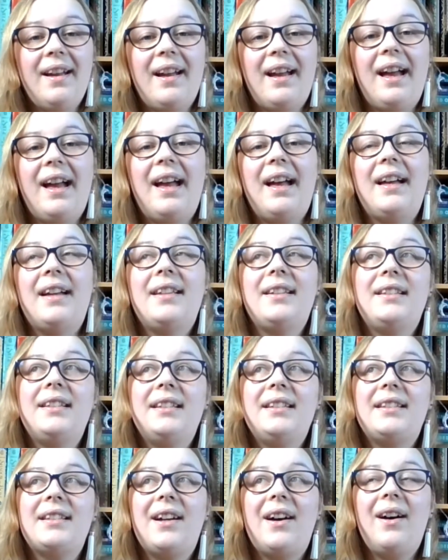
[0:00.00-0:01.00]

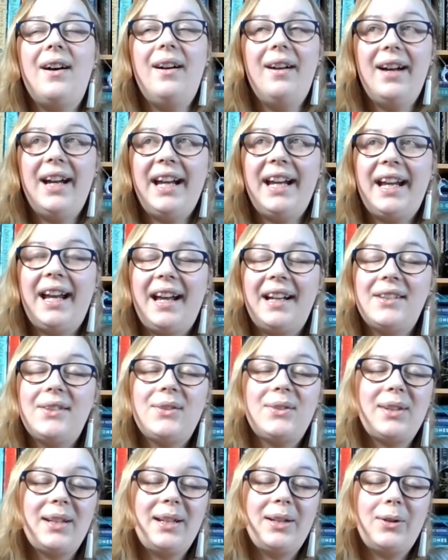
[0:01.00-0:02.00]
and I
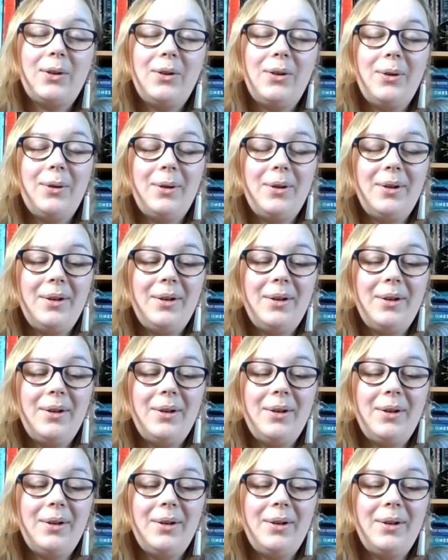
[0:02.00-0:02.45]
actually got